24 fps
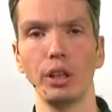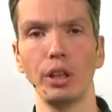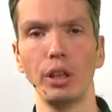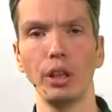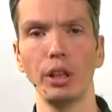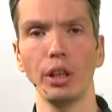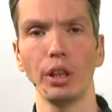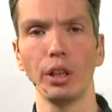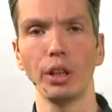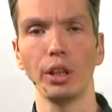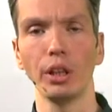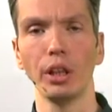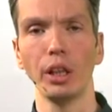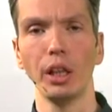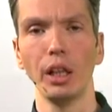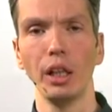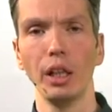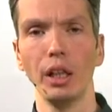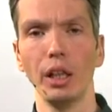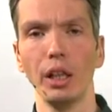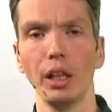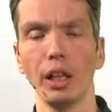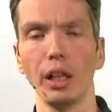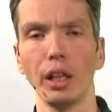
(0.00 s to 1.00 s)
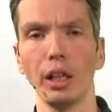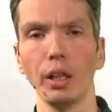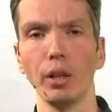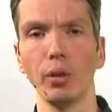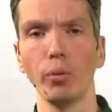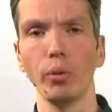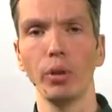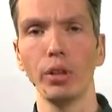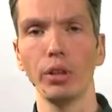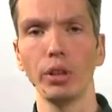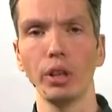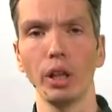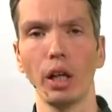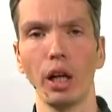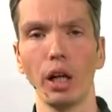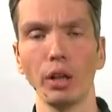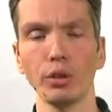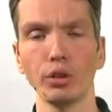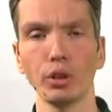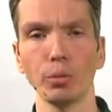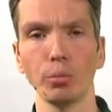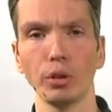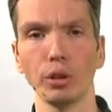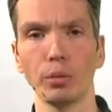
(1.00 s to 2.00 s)
here, with the
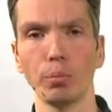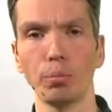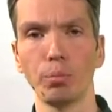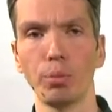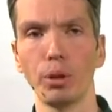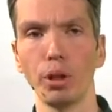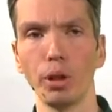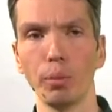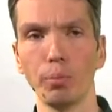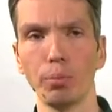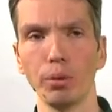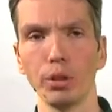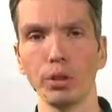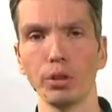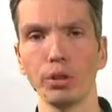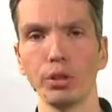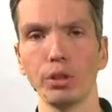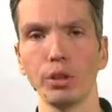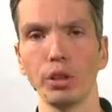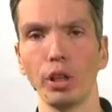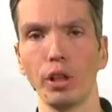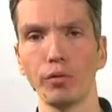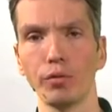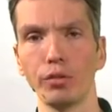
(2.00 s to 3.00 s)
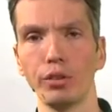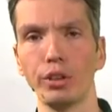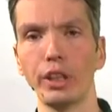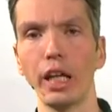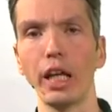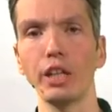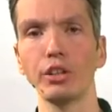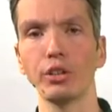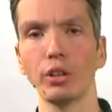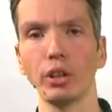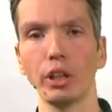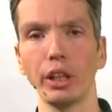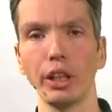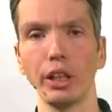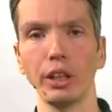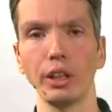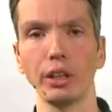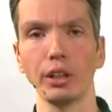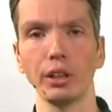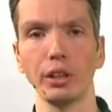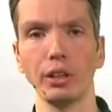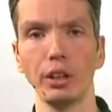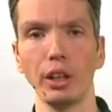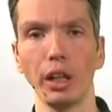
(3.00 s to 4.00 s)
ultimate purpose of
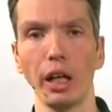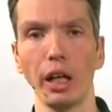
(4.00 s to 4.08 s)
dazzling the